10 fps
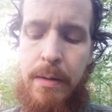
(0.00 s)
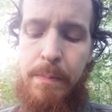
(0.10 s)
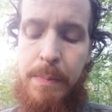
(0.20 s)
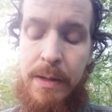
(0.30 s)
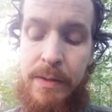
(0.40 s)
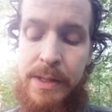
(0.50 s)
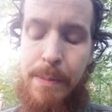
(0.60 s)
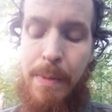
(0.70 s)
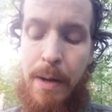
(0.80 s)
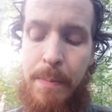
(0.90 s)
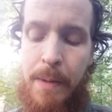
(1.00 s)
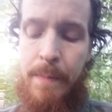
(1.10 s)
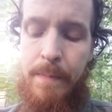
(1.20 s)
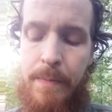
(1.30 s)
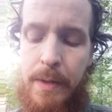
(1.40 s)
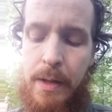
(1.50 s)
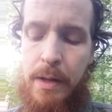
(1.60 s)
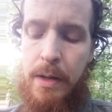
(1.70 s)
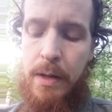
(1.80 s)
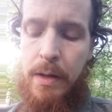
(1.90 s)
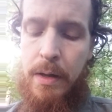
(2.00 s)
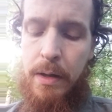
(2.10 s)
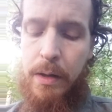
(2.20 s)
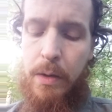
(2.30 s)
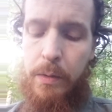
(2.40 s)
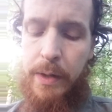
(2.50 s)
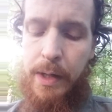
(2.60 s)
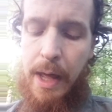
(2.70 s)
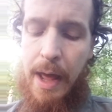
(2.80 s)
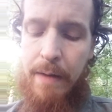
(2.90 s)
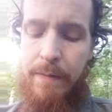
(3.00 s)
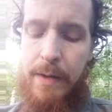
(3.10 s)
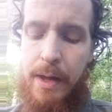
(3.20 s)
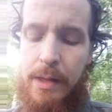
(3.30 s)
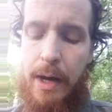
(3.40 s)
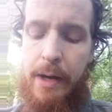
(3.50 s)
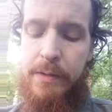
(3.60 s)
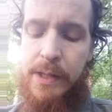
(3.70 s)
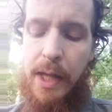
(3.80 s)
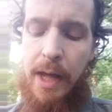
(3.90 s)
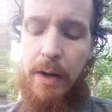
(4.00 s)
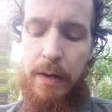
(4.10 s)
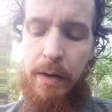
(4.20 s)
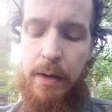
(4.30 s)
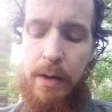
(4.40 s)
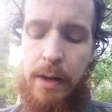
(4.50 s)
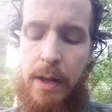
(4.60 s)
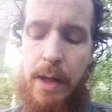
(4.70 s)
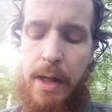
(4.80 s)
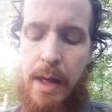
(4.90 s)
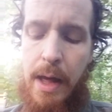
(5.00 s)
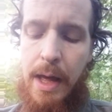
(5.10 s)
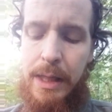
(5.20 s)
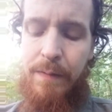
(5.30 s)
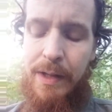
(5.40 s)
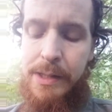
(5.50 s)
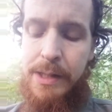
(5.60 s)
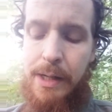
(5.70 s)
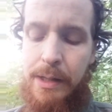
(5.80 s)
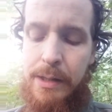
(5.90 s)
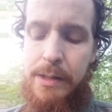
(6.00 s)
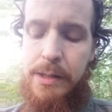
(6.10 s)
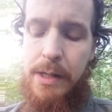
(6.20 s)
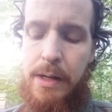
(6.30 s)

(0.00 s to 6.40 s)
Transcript: Beelzebub, golden calf and the idols of Canaan, and the Philistines,